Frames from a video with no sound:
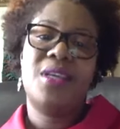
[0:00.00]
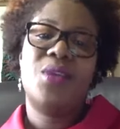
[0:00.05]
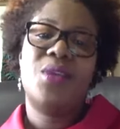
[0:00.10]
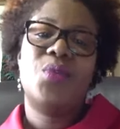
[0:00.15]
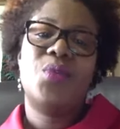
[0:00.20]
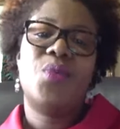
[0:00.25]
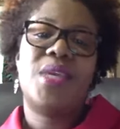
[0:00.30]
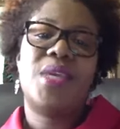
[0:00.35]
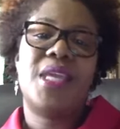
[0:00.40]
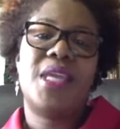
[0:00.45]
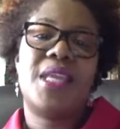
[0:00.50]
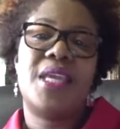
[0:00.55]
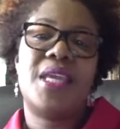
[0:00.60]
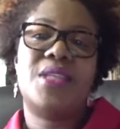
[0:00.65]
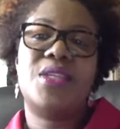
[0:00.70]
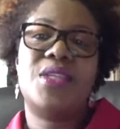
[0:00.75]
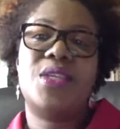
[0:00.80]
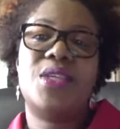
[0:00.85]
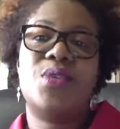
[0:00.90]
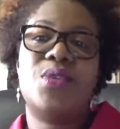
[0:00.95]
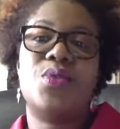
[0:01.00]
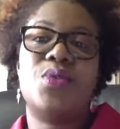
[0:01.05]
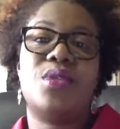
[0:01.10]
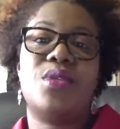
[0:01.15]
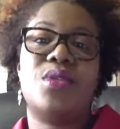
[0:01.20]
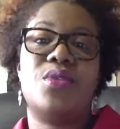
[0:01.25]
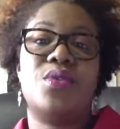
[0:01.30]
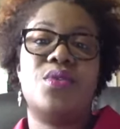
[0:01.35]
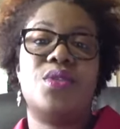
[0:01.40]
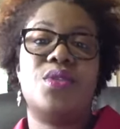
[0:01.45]
We can get to use
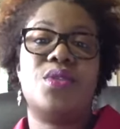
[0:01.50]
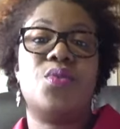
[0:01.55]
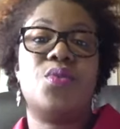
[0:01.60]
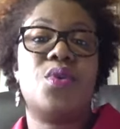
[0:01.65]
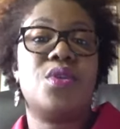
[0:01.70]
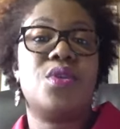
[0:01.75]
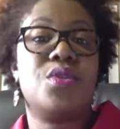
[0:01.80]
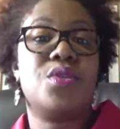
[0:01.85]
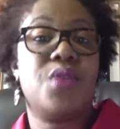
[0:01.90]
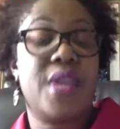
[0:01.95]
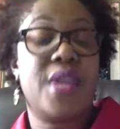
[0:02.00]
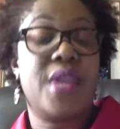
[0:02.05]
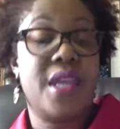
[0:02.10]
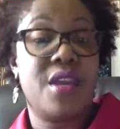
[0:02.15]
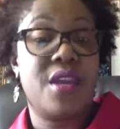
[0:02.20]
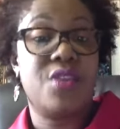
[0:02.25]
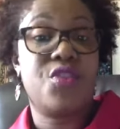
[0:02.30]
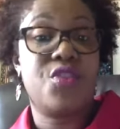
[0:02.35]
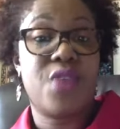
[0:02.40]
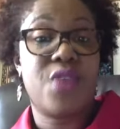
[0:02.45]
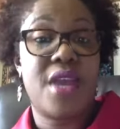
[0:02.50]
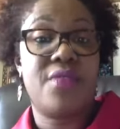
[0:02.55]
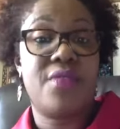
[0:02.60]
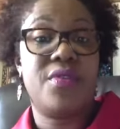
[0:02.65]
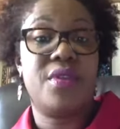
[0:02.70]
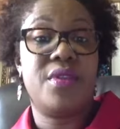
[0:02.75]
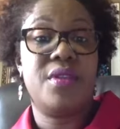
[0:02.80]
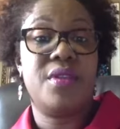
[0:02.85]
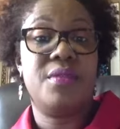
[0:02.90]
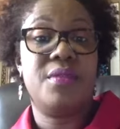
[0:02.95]
those towards our air
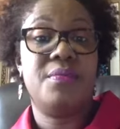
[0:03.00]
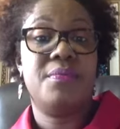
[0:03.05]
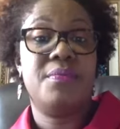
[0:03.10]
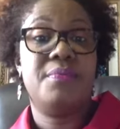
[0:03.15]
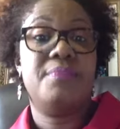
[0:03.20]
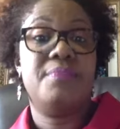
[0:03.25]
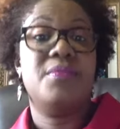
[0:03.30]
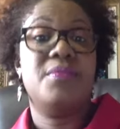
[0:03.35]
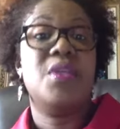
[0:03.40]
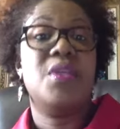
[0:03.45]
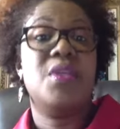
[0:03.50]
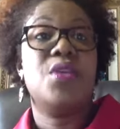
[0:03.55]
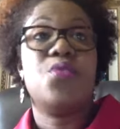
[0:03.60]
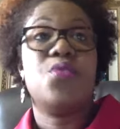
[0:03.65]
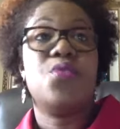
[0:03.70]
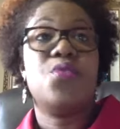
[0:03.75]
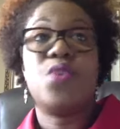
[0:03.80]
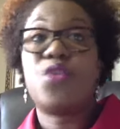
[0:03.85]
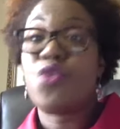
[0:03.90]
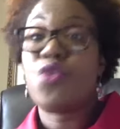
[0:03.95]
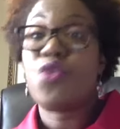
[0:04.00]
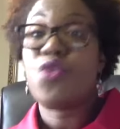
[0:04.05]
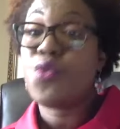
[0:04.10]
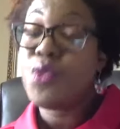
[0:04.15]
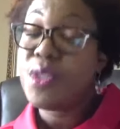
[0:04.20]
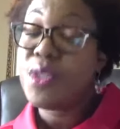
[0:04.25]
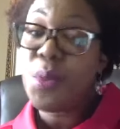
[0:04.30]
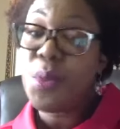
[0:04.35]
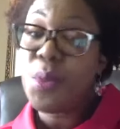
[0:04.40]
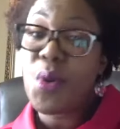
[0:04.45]
travel, recruit
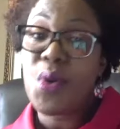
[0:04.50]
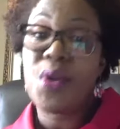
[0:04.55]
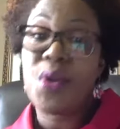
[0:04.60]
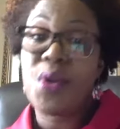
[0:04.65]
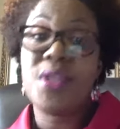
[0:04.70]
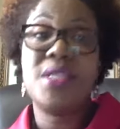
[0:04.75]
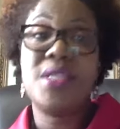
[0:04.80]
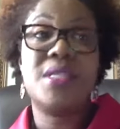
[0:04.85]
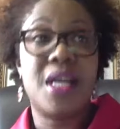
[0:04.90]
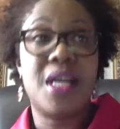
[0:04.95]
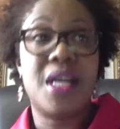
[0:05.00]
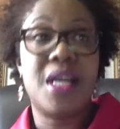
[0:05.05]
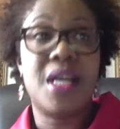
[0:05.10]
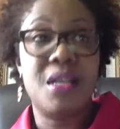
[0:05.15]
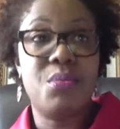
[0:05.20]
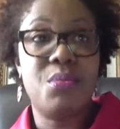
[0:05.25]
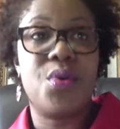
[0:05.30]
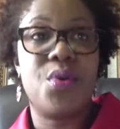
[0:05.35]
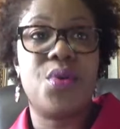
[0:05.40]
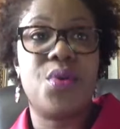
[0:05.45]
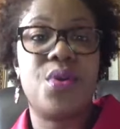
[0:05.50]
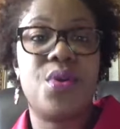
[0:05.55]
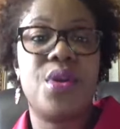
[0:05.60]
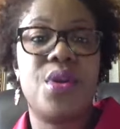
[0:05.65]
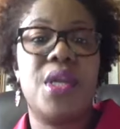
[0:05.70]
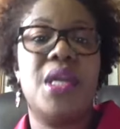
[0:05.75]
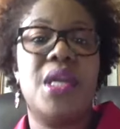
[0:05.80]
more, sell more.